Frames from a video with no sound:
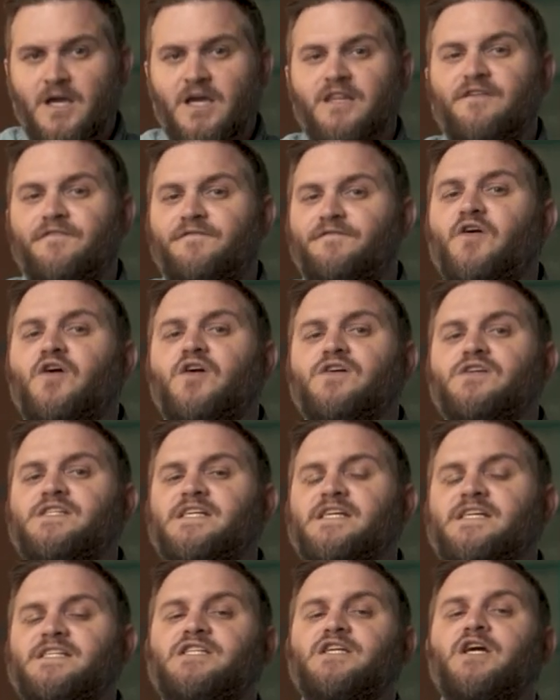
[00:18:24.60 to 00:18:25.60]
The
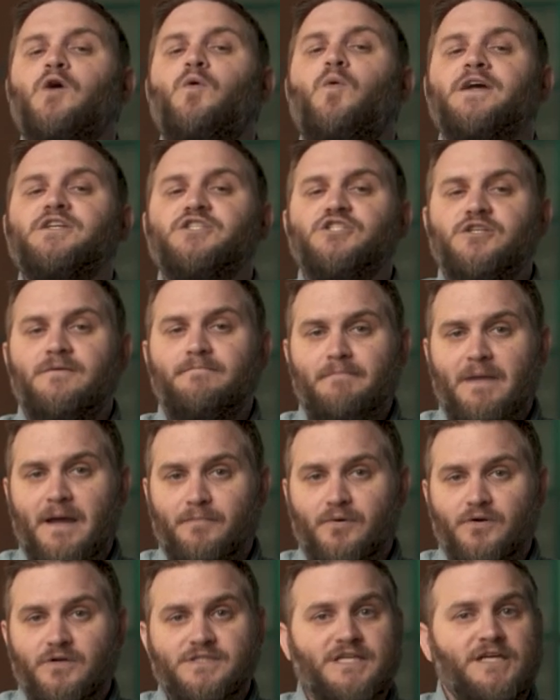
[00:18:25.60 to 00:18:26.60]
first is to question
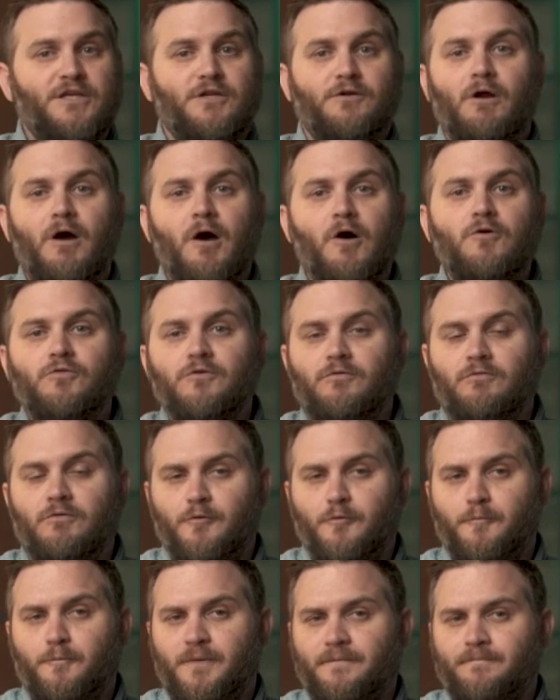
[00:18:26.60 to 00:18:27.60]
members in your own
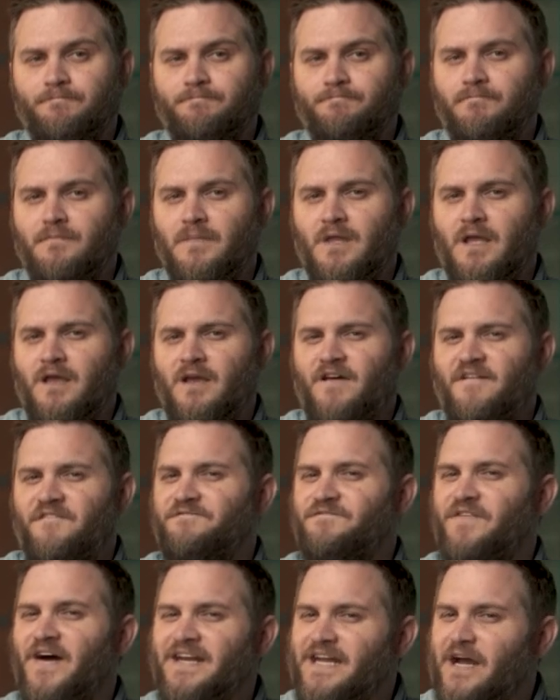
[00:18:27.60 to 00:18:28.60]
group.
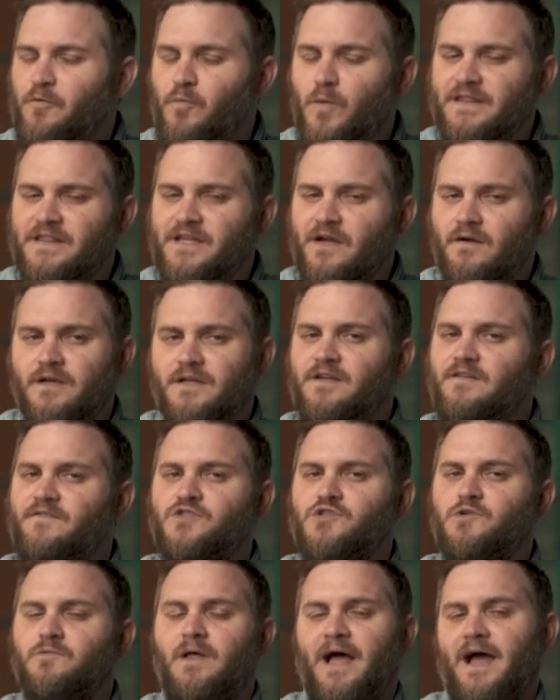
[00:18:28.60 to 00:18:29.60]
Find out what their
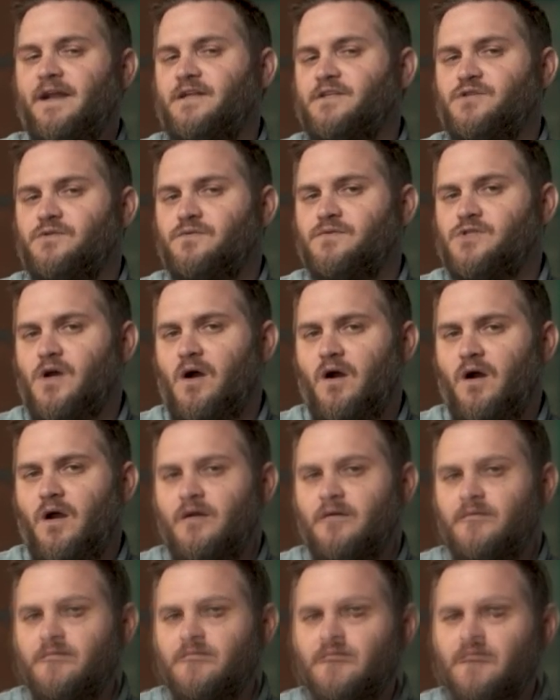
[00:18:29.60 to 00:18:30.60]
individual attitudes
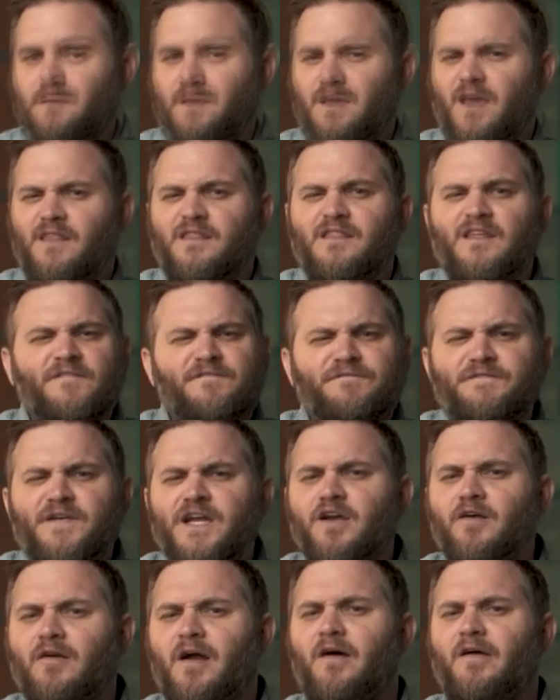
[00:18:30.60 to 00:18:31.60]
are. Then
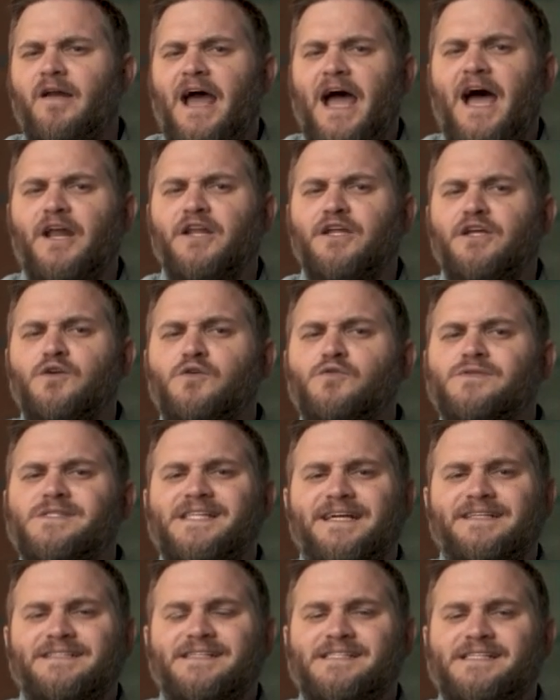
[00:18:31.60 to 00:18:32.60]
figure out how to use
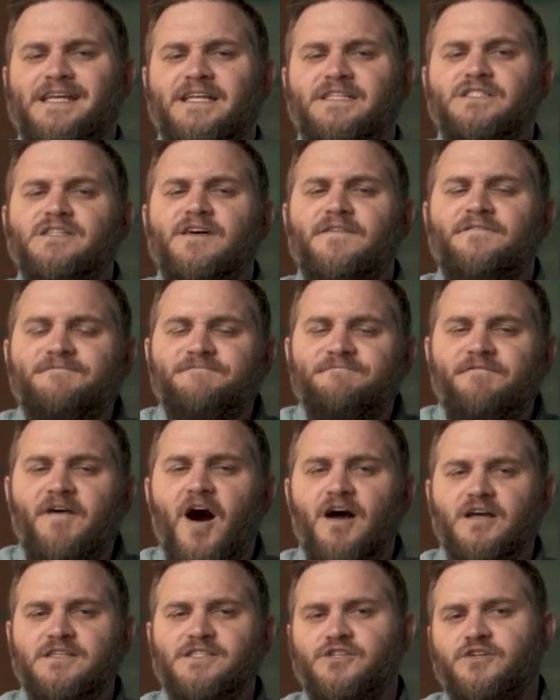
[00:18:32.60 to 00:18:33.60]
that dissent to
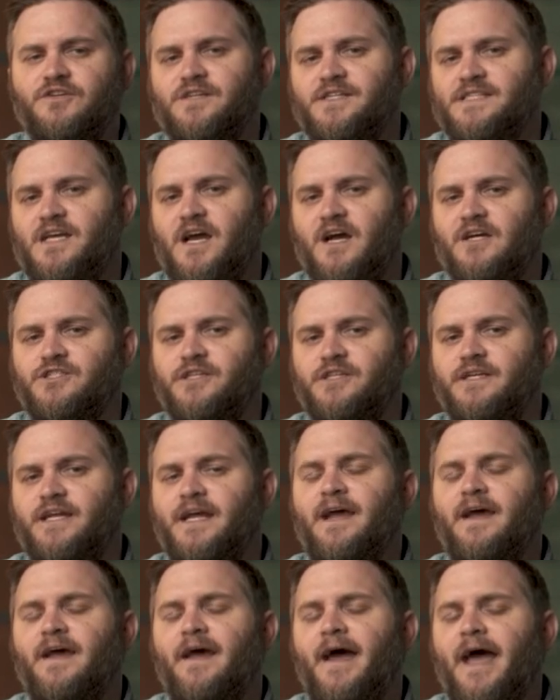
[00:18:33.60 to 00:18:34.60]
foster discussion
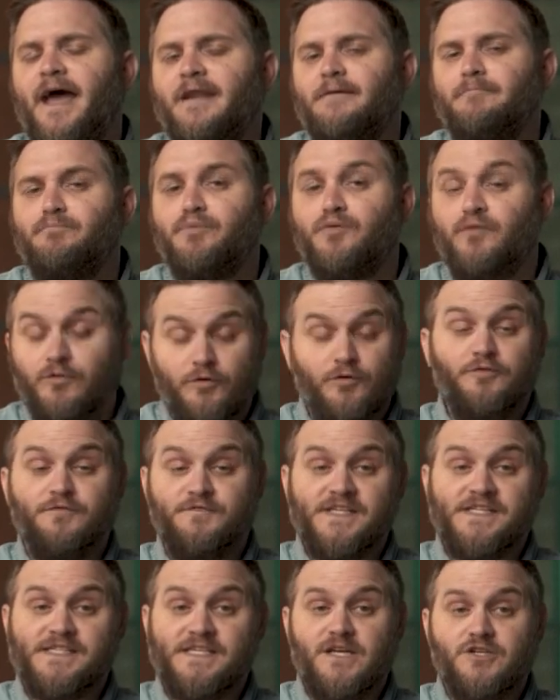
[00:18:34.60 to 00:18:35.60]
and improve
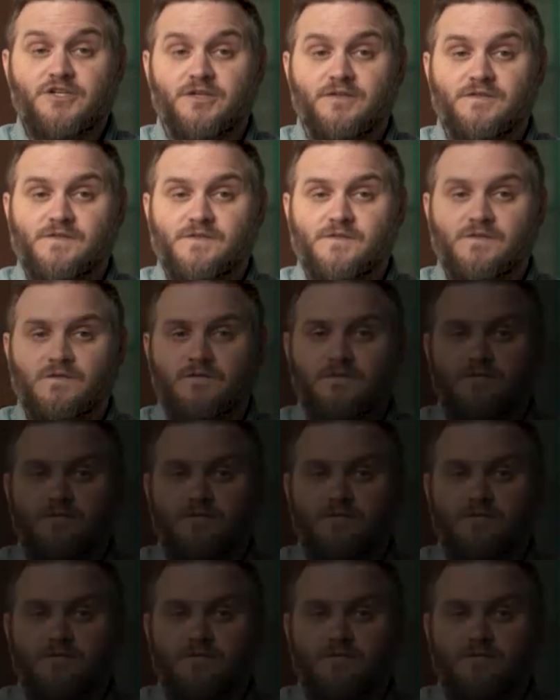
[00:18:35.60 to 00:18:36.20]
decisions.